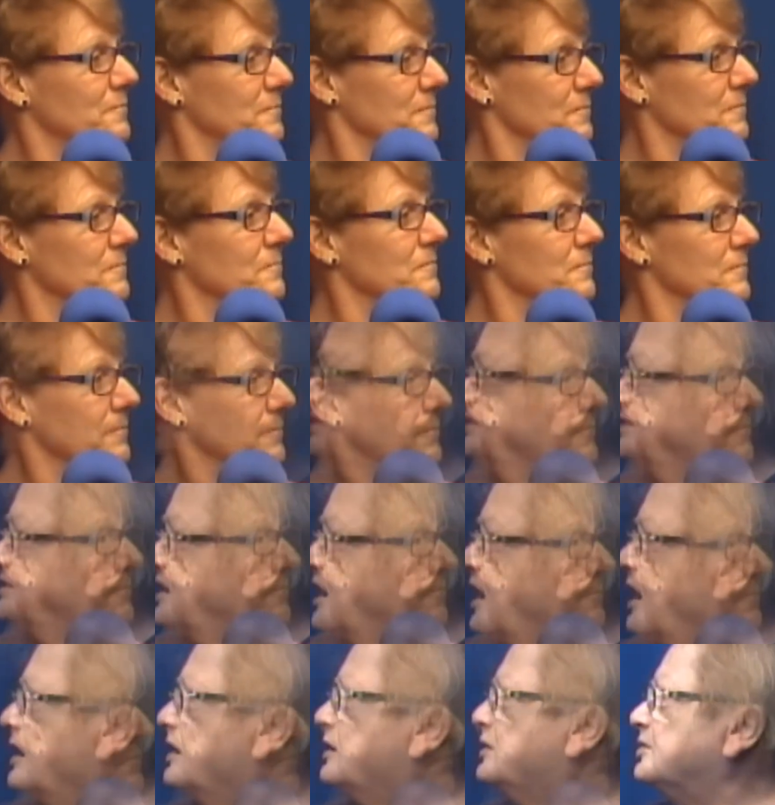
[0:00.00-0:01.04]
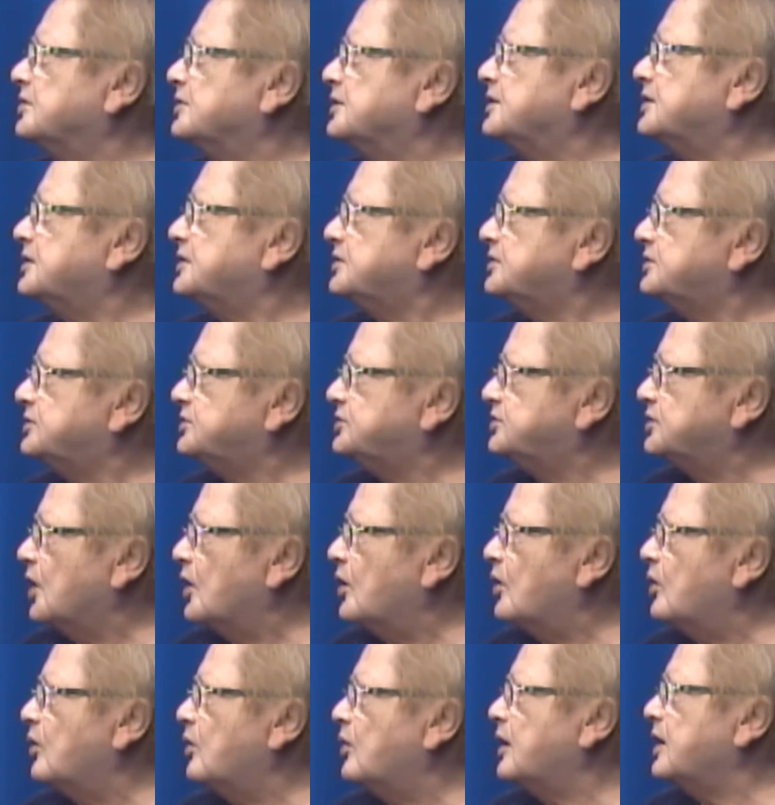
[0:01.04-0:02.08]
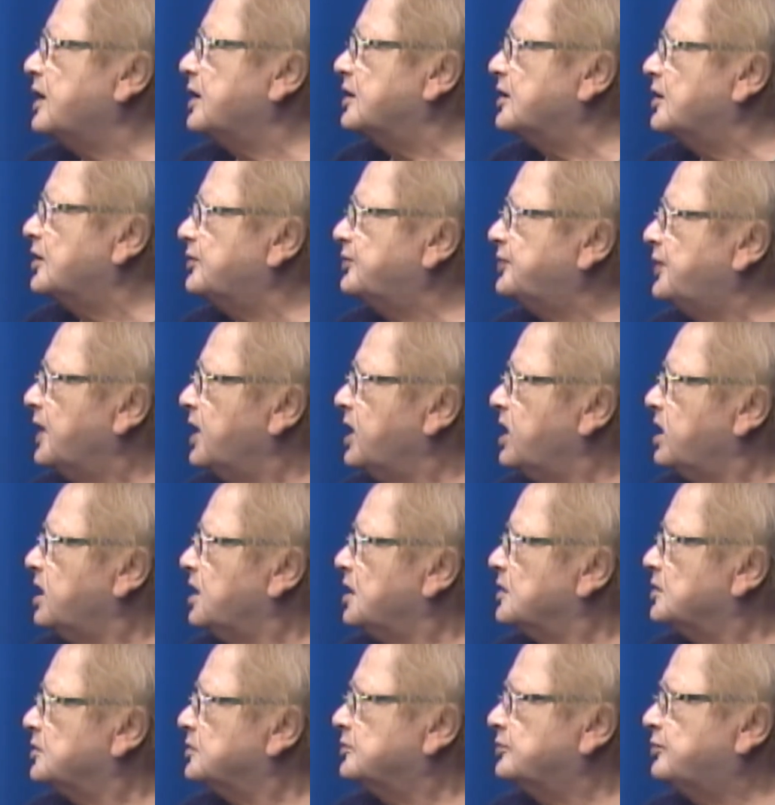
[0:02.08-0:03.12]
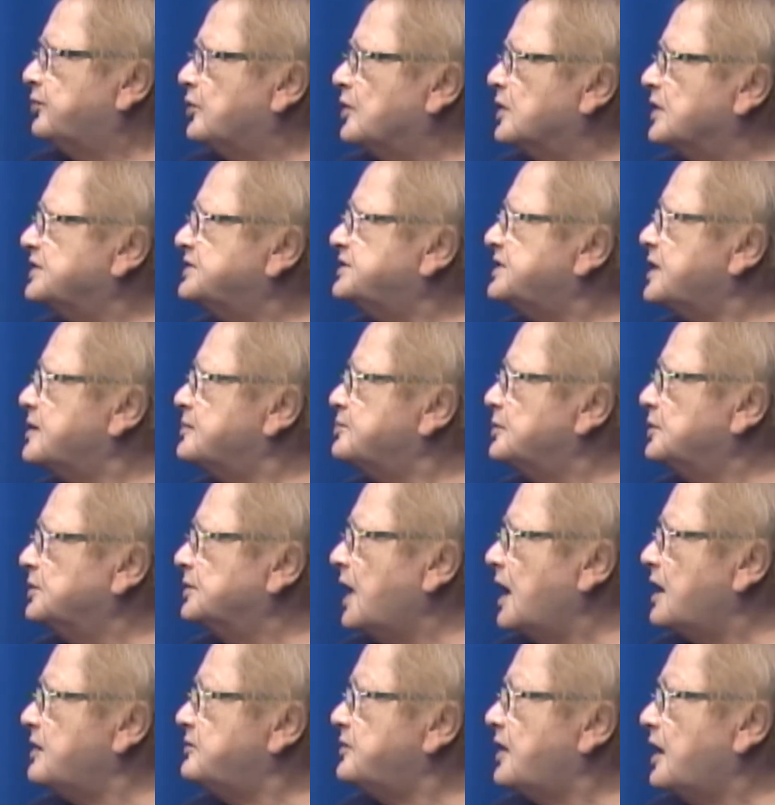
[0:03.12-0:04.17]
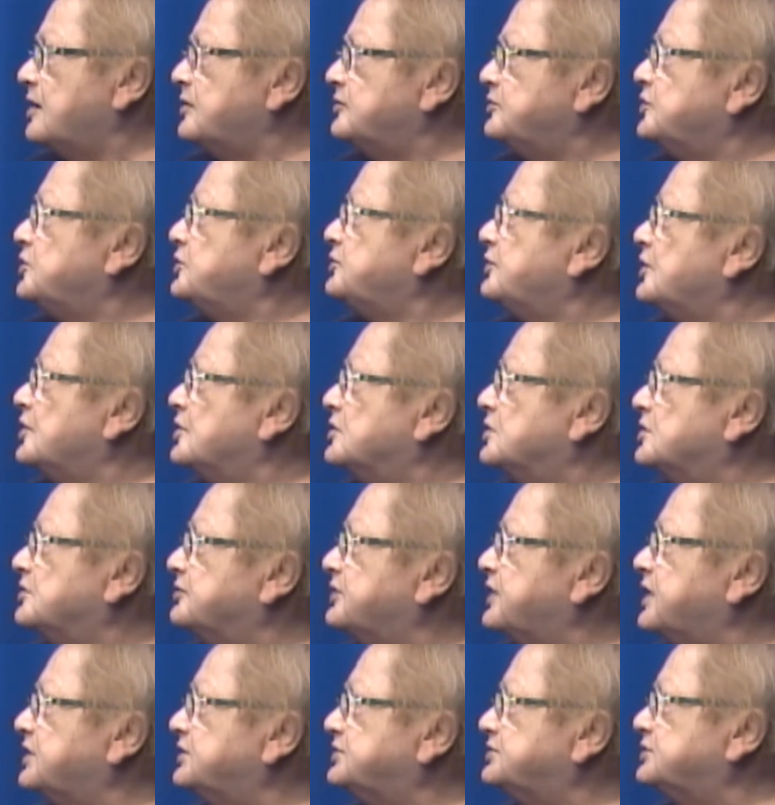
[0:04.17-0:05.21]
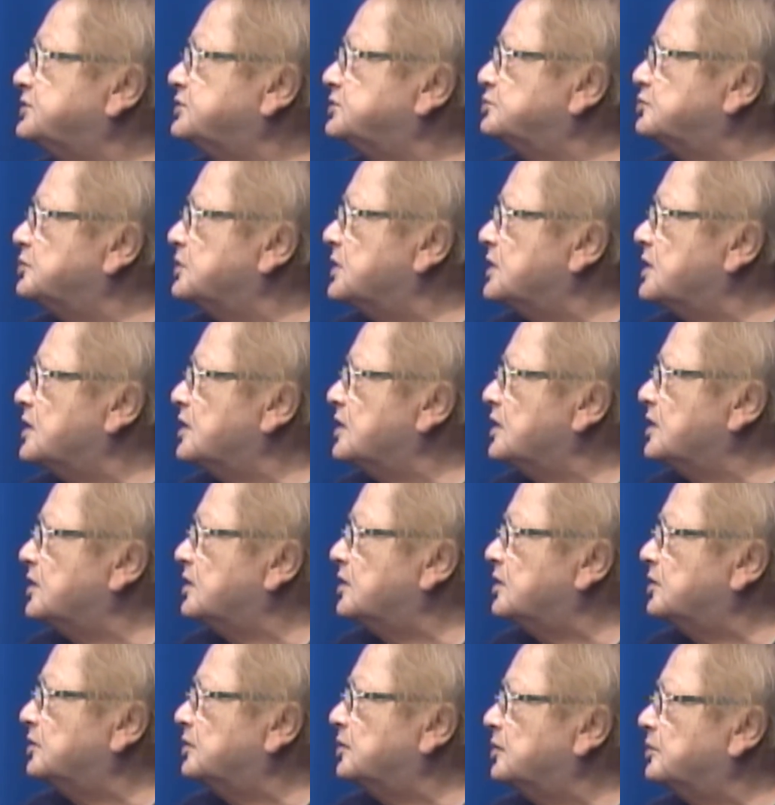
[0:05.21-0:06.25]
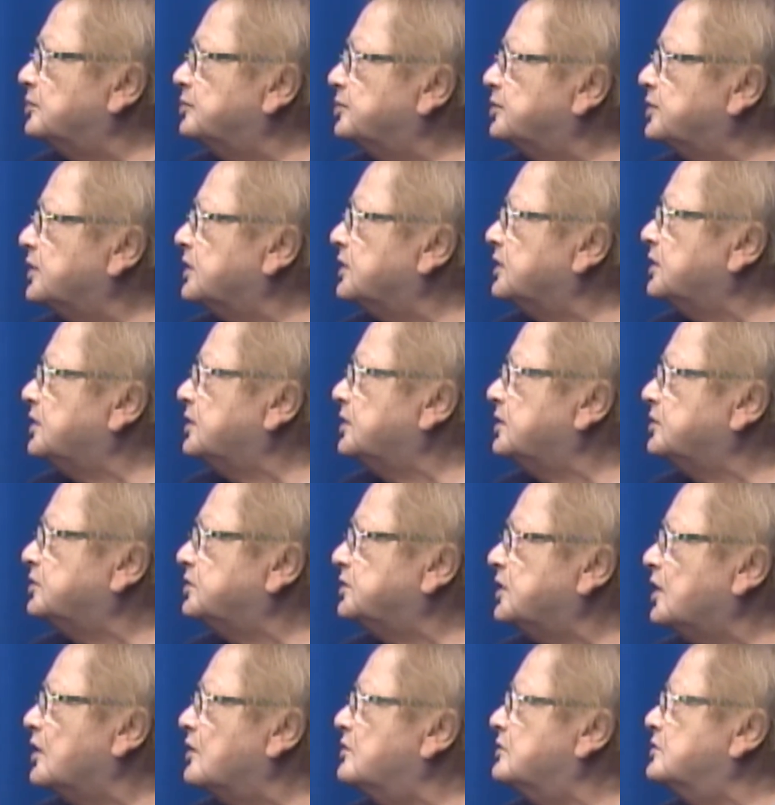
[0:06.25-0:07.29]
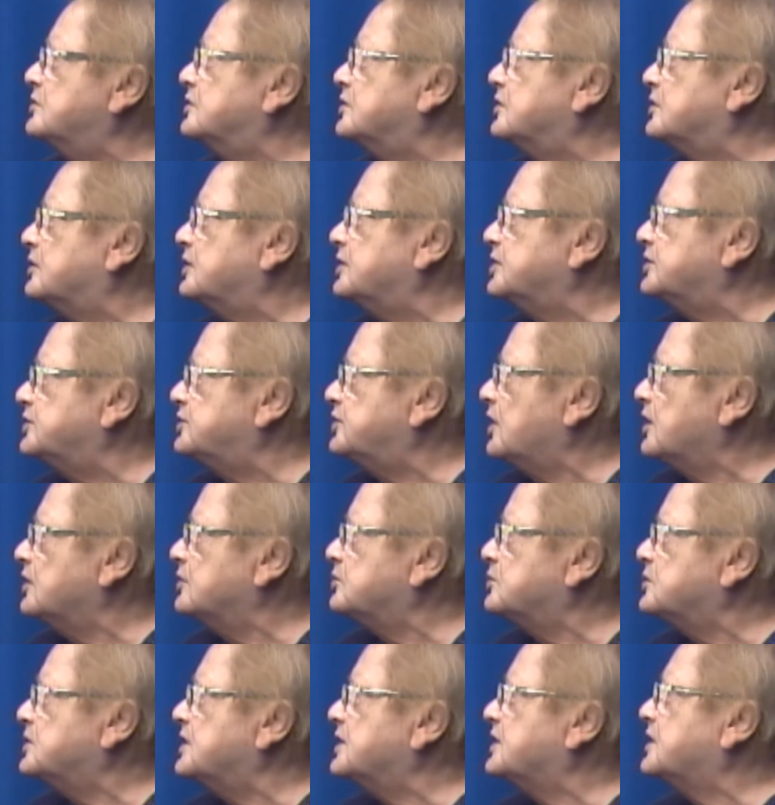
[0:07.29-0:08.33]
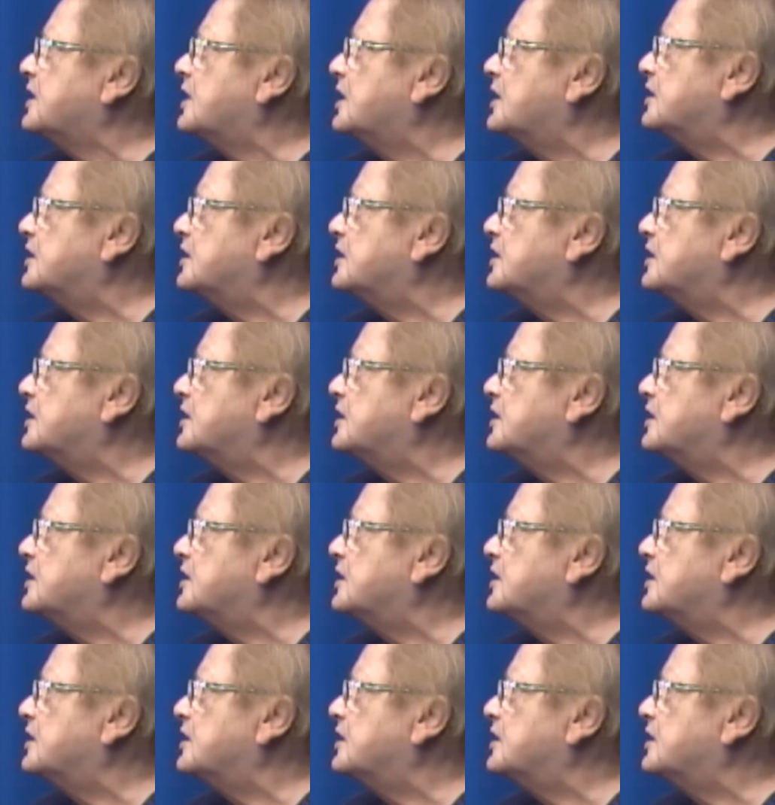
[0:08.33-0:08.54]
Exactly. So if, for example, I've even heard of cases where the owner and the dog were in a car.